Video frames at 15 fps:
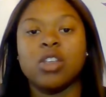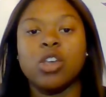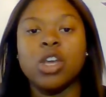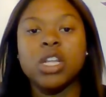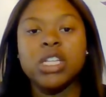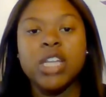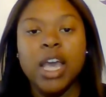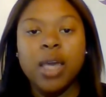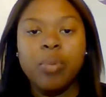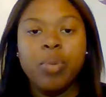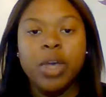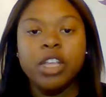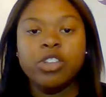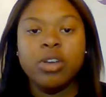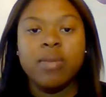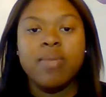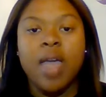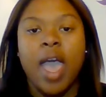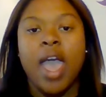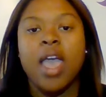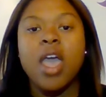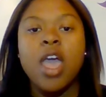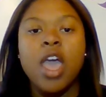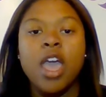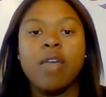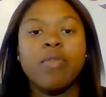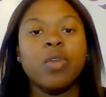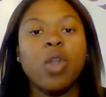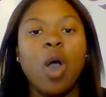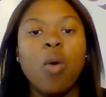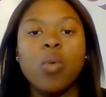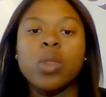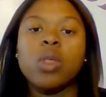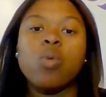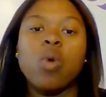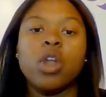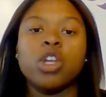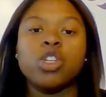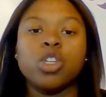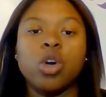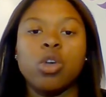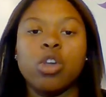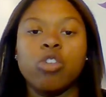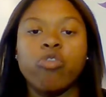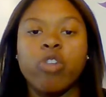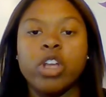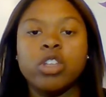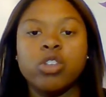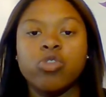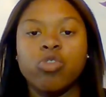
So you can take a picture of that if you don't really want to show your dresser